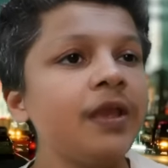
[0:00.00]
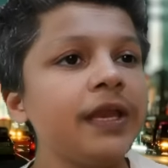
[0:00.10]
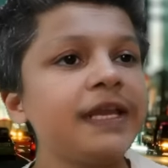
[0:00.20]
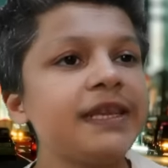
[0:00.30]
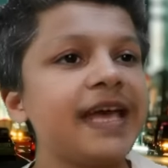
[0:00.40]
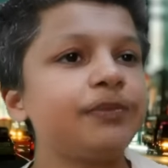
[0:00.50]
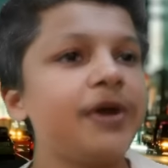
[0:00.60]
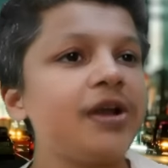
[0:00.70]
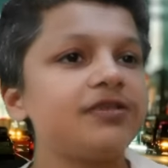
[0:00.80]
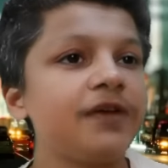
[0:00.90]
In that
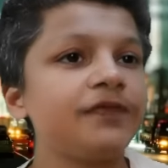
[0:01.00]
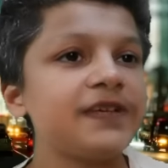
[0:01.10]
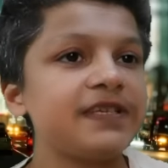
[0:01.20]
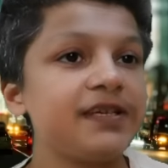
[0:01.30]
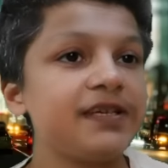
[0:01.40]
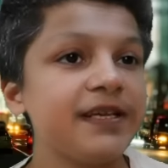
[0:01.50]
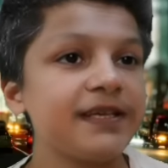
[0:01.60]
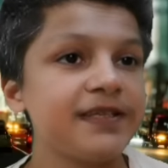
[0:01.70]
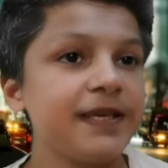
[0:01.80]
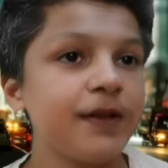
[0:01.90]
box office
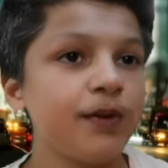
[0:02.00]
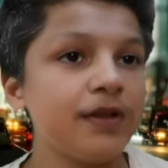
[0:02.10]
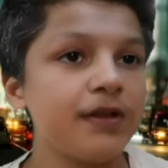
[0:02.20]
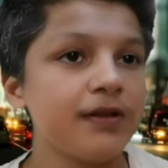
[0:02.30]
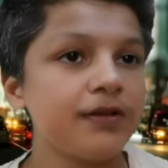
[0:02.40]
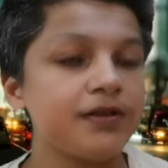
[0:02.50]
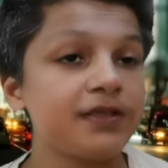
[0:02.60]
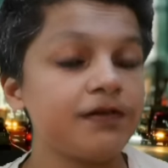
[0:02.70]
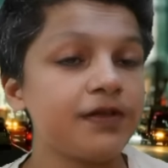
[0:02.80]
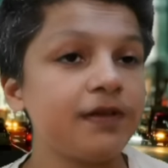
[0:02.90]
guzzling sequel,
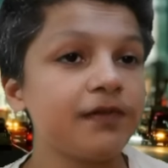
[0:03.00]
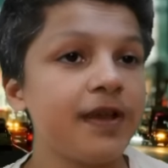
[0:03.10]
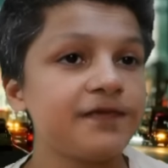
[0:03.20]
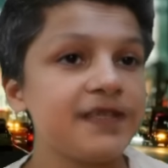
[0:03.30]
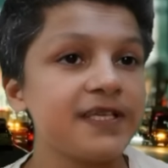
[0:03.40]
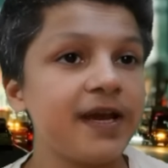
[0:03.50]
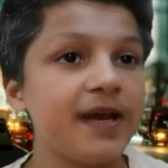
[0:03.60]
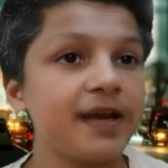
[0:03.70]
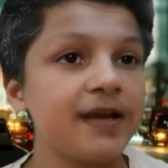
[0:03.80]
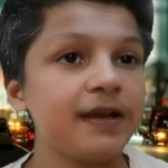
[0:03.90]
WWF
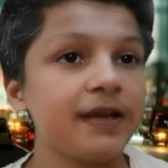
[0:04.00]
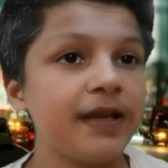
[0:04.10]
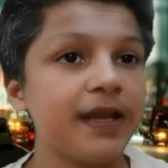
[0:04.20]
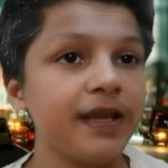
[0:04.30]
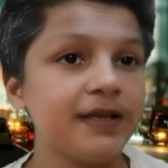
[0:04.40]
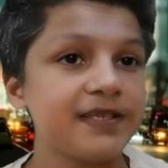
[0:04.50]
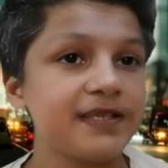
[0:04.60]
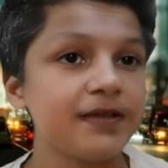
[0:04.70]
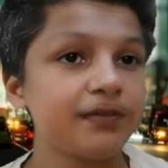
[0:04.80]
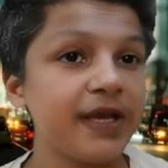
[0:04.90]
star and
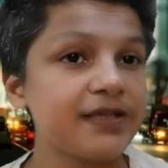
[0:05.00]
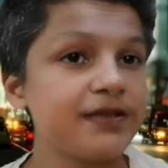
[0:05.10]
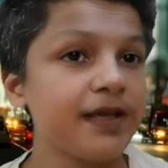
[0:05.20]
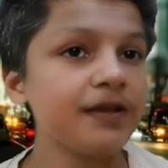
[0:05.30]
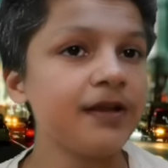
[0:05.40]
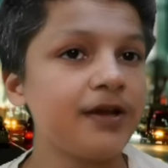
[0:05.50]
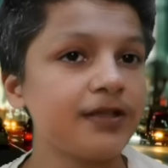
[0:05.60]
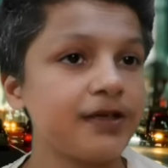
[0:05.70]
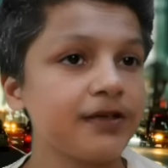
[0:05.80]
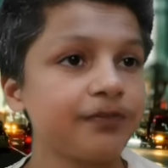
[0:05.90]
best-selling
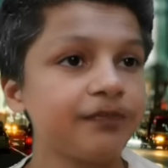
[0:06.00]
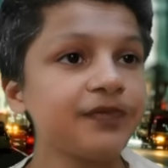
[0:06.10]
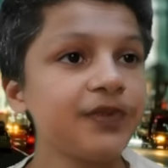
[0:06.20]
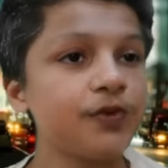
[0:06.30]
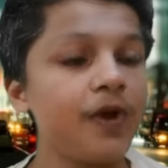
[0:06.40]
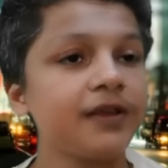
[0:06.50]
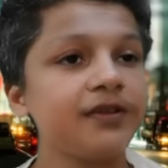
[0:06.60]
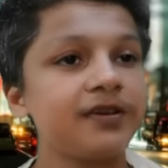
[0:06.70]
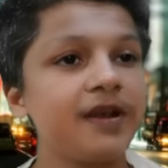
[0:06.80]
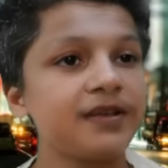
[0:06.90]
author
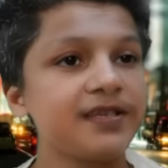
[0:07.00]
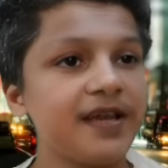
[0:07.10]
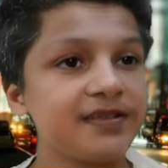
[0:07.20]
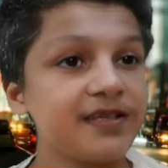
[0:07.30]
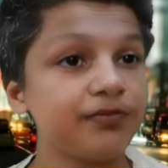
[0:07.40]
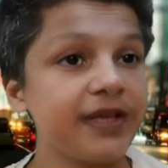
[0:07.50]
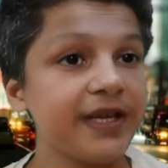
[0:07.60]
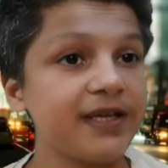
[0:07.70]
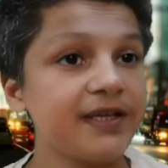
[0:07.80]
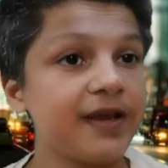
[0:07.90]
Dwayne Rock Johnson
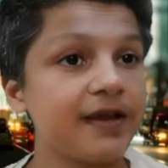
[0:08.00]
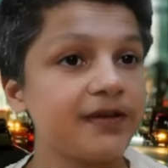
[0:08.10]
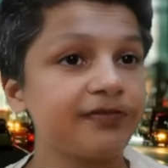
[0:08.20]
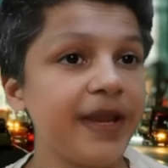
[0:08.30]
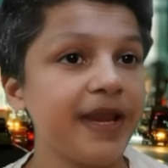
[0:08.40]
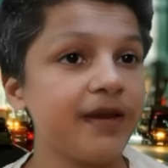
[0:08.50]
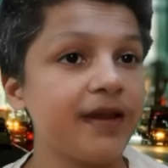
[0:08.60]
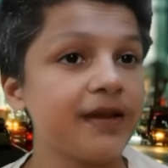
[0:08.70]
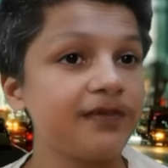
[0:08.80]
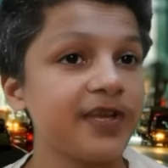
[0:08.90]
played a half man,
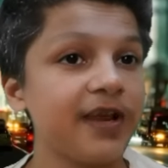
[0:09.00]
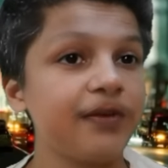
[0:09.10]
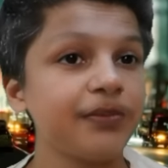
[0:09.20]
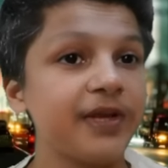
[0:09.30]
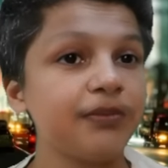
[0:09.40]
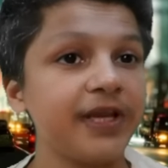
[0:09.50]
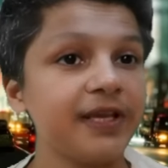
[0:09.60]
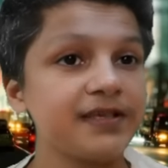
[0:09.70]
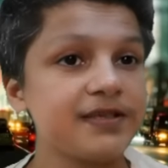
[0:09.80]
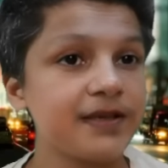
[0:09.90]
half scorpion
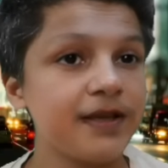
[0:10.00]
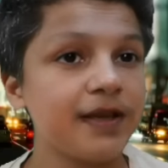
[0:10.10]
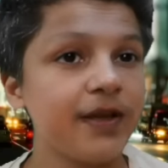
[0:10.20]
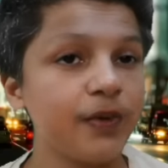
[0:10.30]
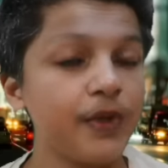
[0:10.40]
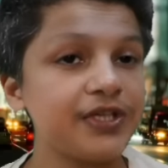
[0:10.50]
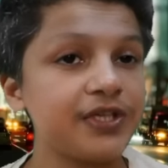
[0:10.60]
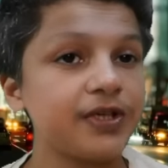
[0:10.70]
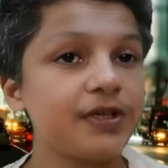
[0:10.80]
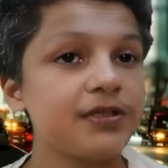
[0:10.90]
beast,
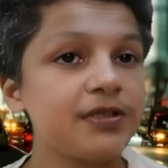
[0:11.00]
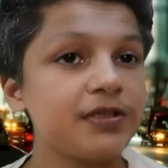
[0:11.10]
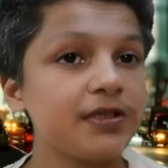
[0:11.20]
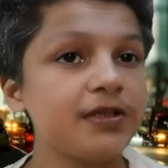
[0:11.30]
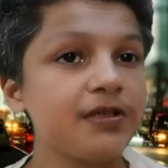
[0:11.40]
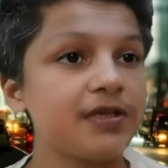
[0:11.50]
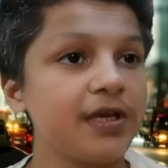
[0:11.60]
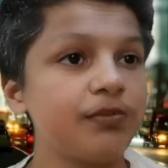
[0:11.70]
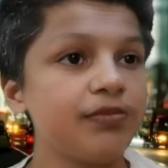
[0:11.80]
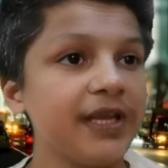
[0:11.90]
which turned
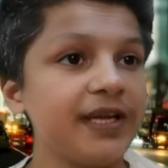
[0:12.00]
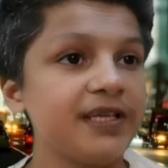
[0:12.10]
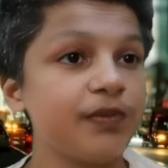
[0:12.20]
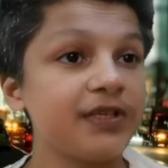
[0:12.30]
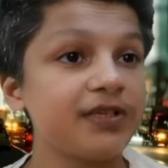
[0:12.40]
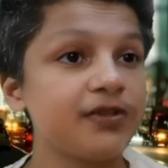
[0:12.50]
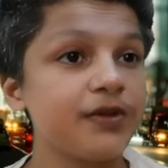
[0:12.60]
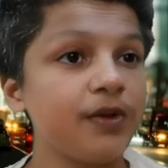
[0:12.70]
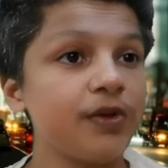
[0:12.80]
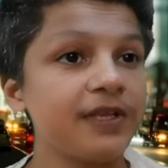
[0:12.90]
a plate but
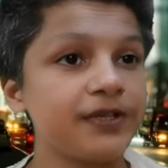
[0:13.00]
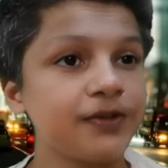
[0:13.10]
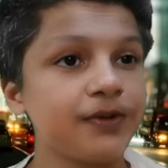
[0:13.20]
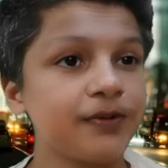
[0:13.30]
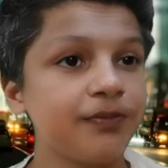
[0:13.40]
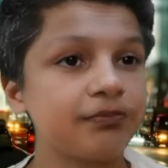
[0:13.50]
stole the show.